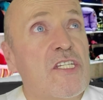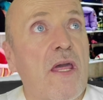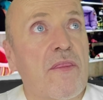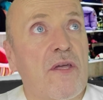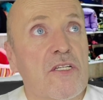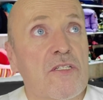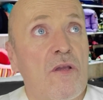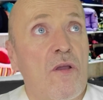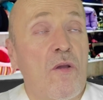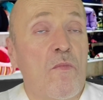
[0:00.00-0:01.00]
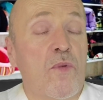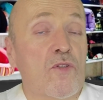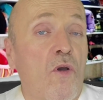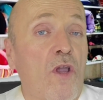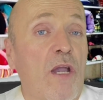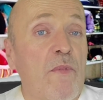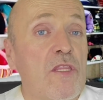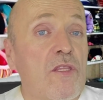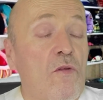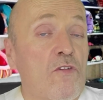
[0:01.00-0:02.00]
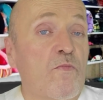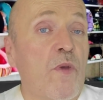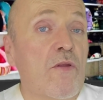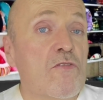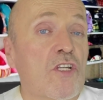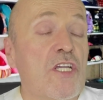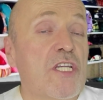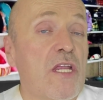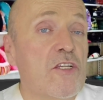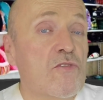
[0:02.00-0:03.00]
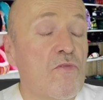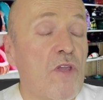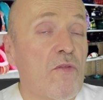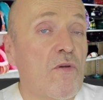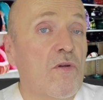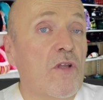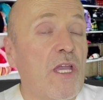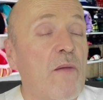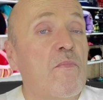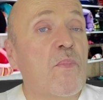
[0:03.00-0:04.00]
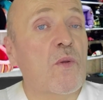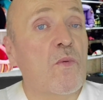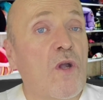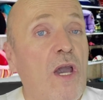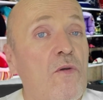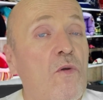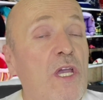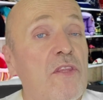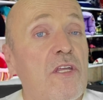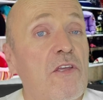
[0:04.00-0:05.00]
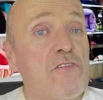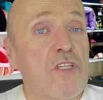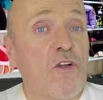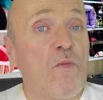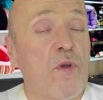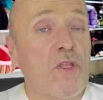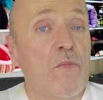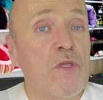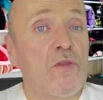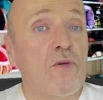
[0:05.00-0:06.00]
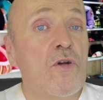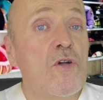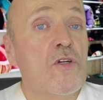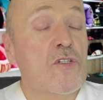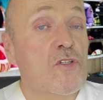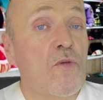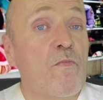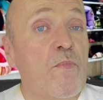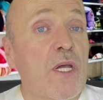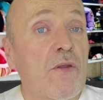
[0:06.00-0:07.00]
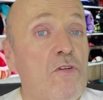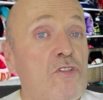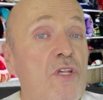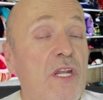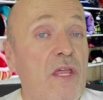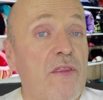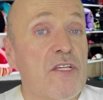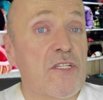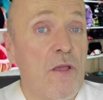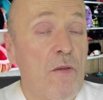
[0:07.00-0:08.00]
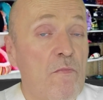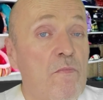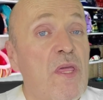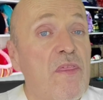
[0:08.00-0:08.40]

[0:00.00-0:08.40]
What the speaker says: Well, logically, the dogs that have been studied, that have provoked, that have had this behavior, are medium and large breeds dogs.